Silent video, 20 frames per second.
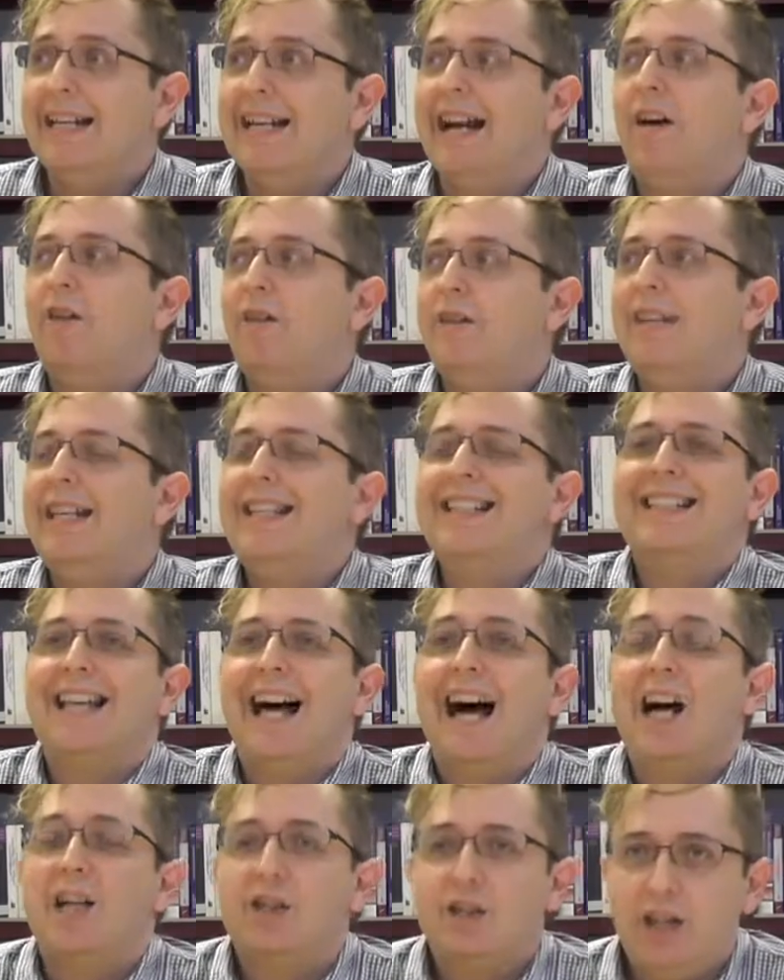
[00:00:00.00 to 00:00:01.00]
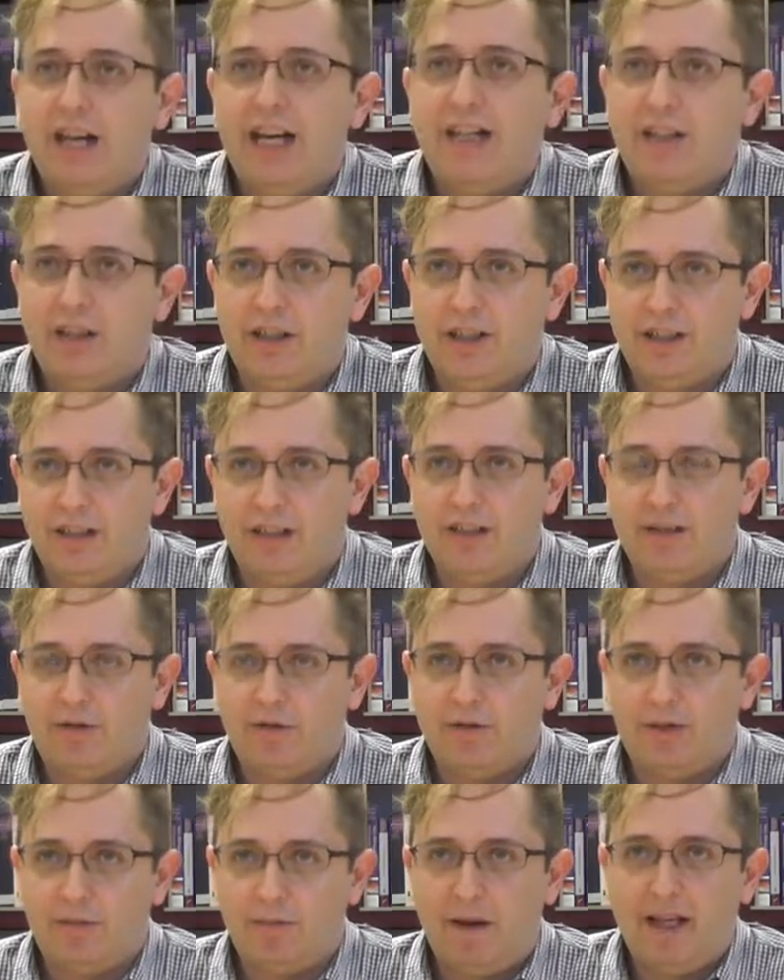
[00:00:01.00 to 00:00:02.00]
Now, things are changing in this
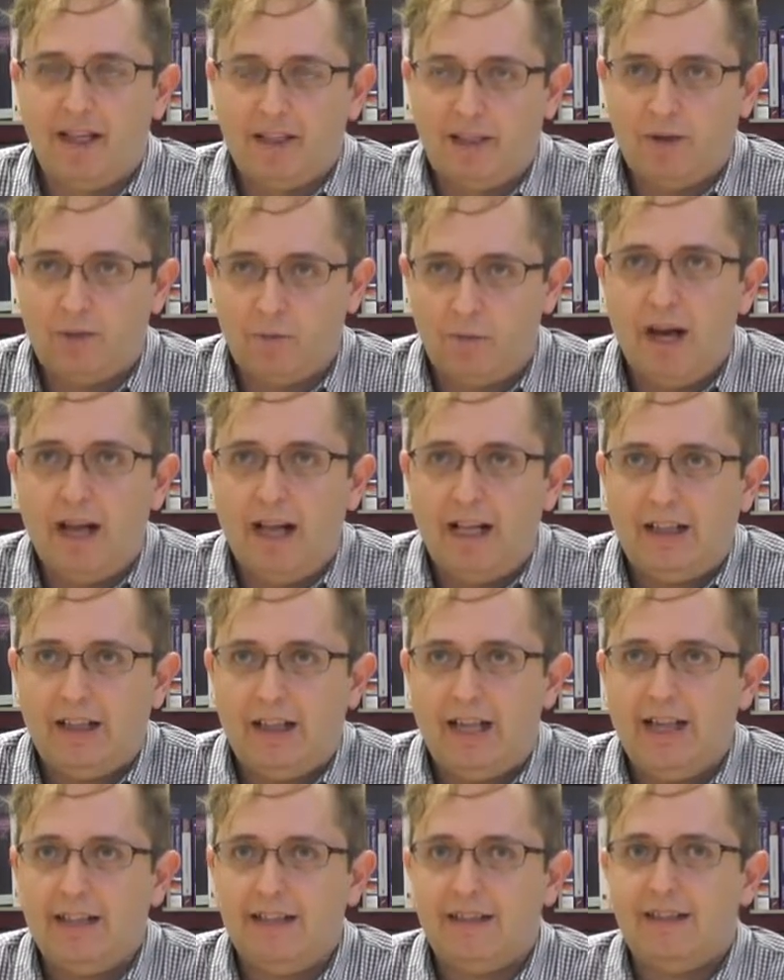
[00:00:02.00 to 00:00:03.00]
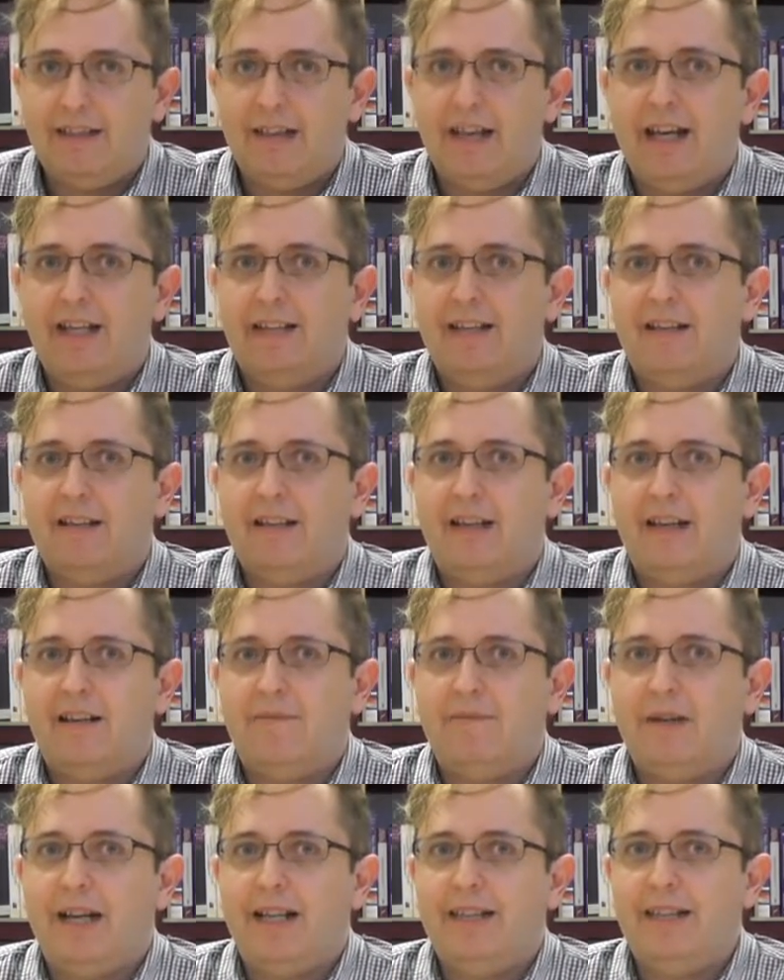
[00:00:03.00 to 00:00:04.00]
respect as well, and
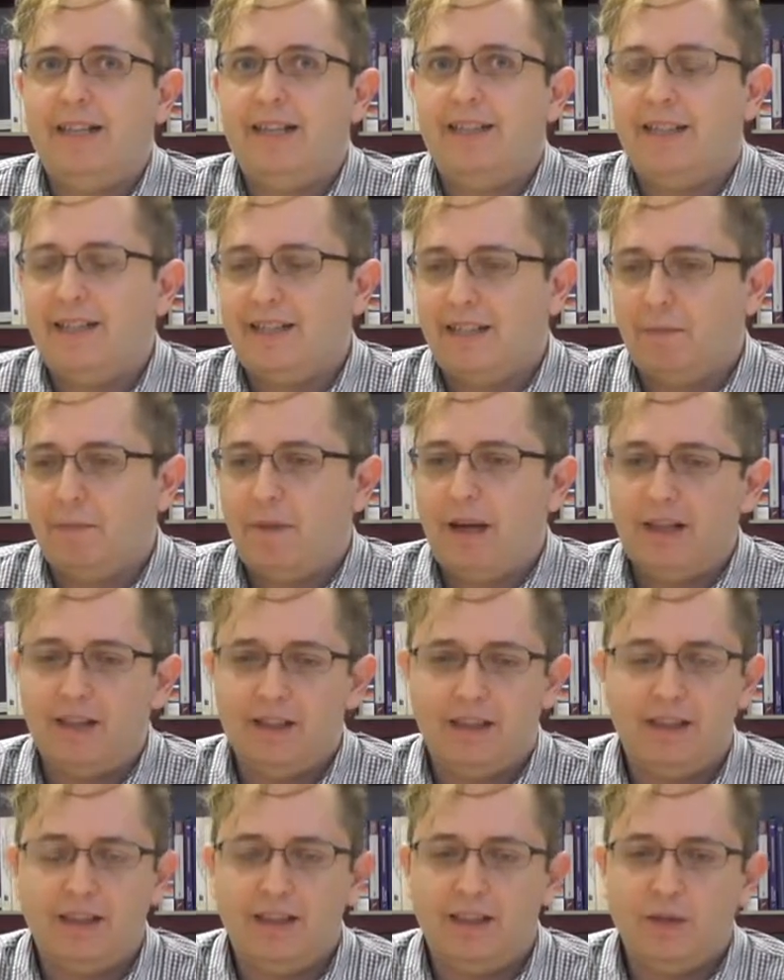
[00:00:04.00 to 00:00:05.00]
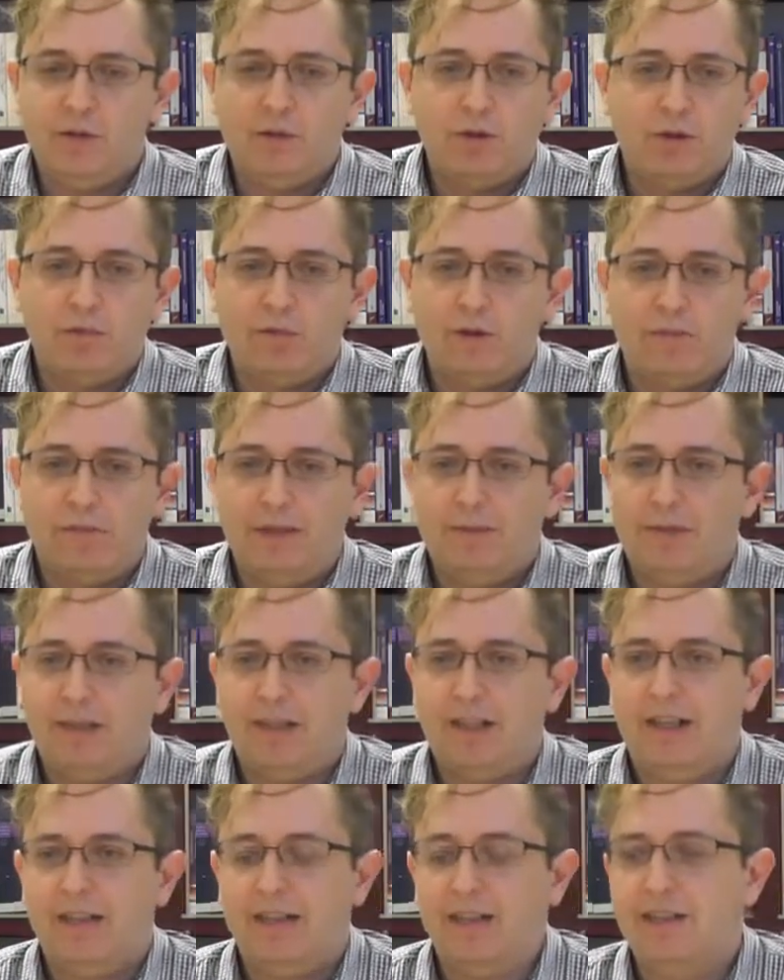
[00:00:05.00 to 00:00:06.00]
I think things are better than they used to be maybe
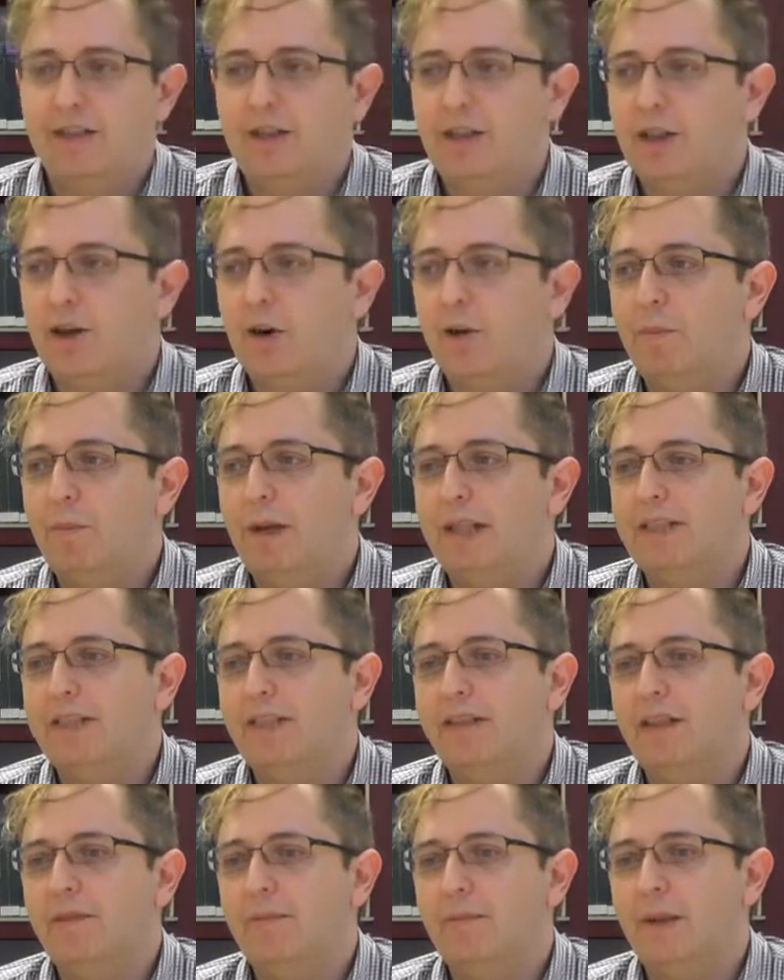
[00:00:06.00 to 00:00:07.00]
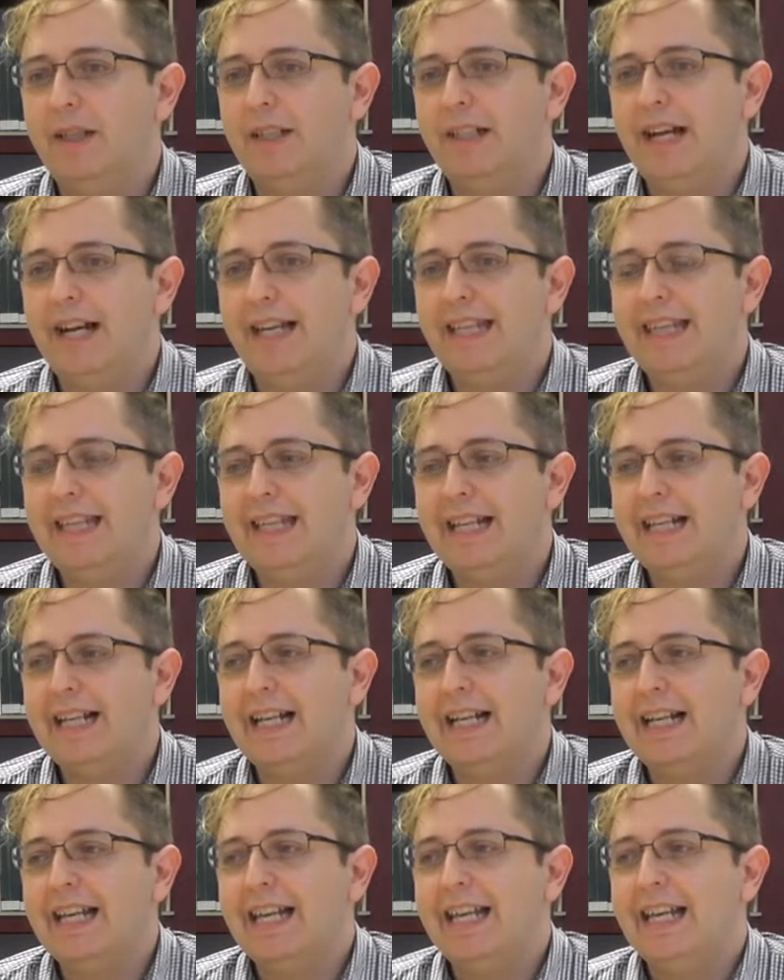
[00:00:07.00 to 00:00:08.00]
10 years ago, but I
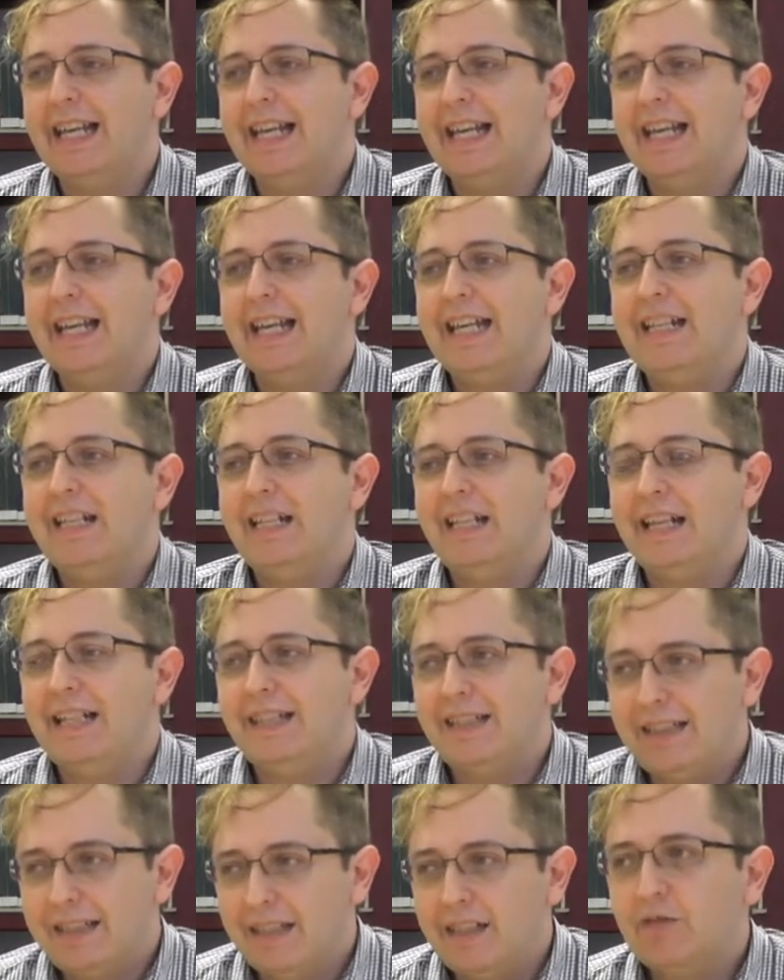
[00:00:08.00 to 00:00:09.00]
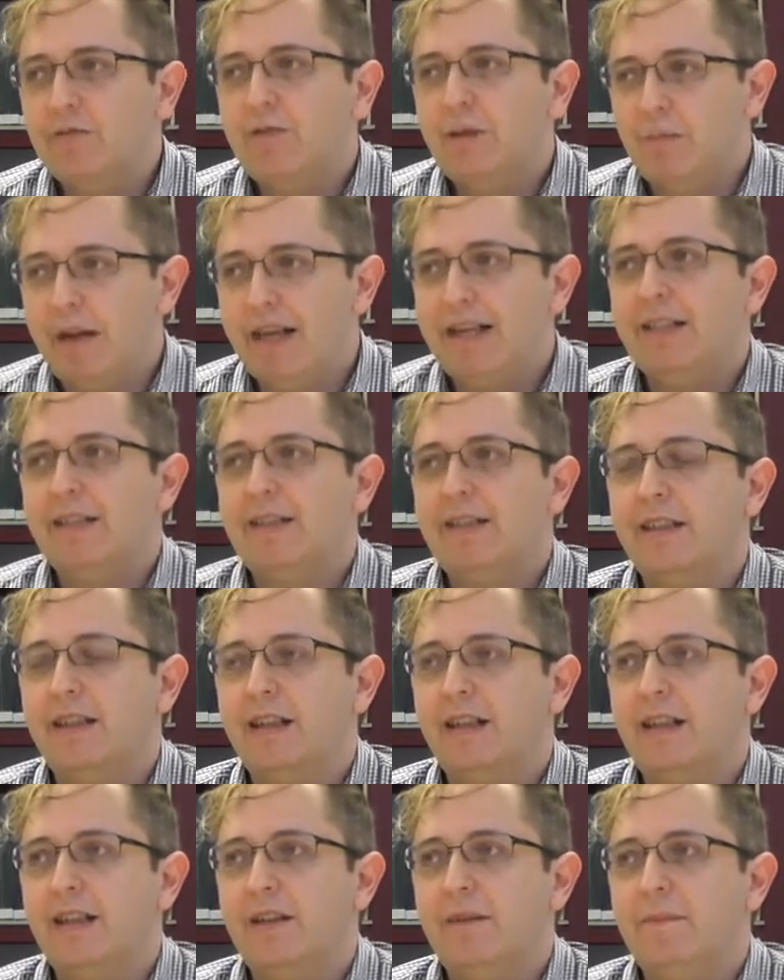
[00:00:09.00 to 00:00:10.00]
think it still remains
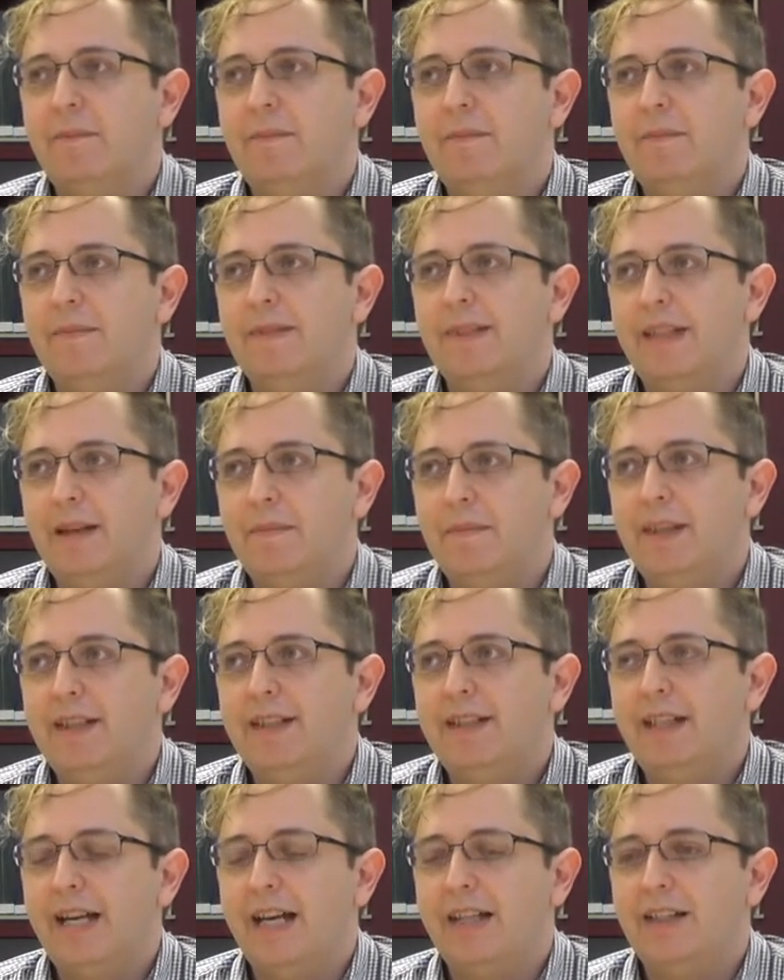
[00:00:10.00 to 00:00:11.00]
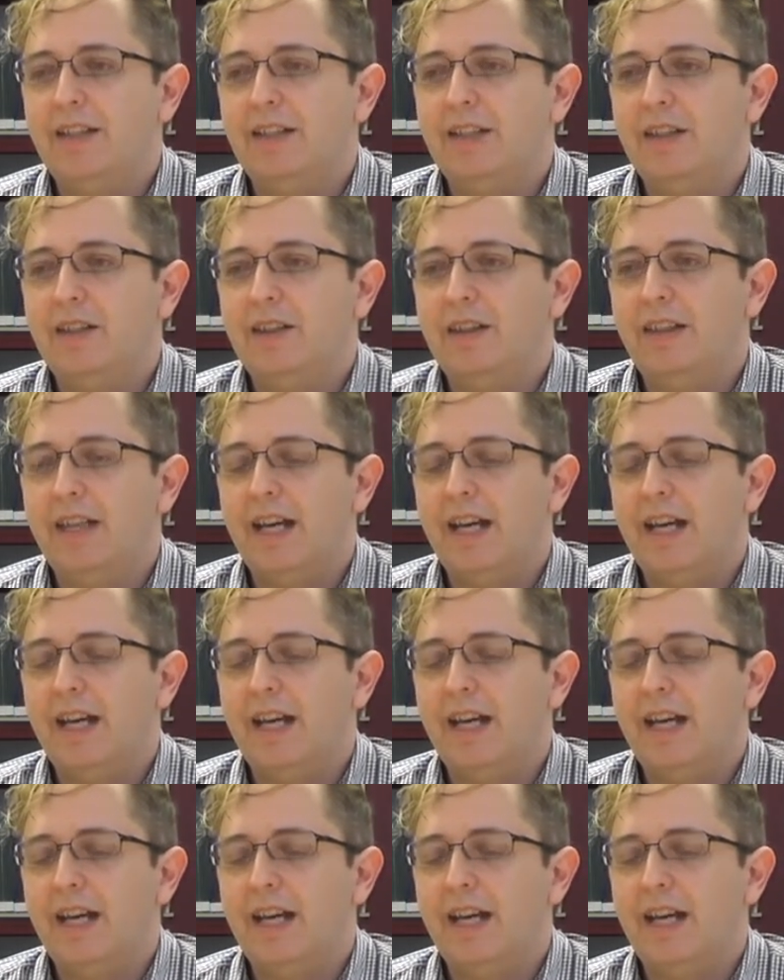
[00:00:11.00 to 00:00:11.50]
something that